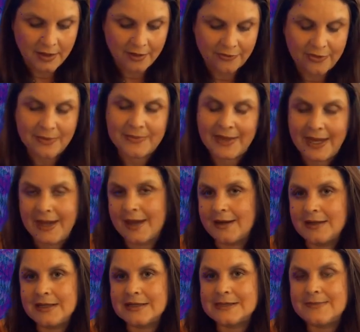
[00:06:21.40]
from the
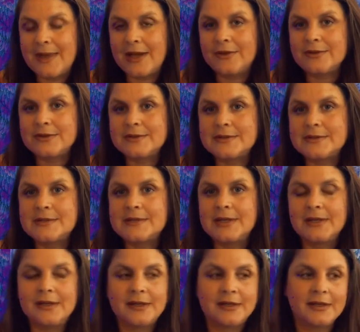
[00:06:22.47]
Andes Mountains
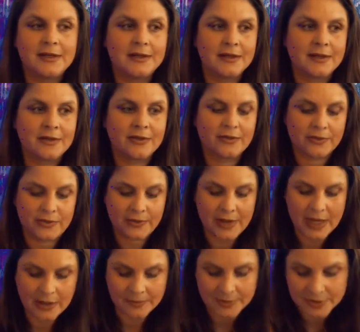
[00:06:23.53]
through
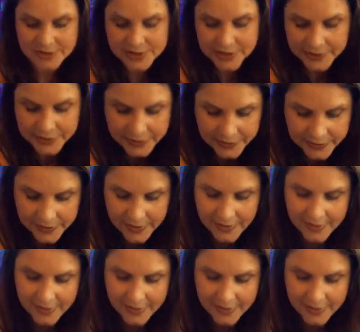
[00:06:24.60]
Alberto